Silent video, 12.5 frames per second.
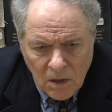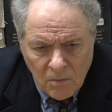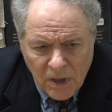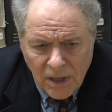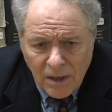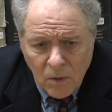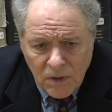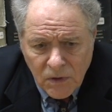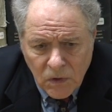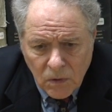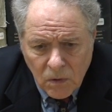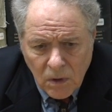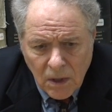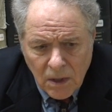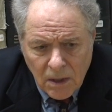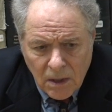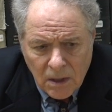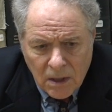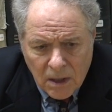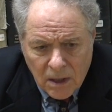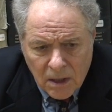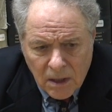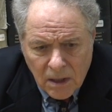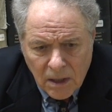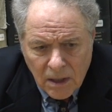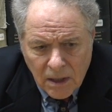but anyway, so uh,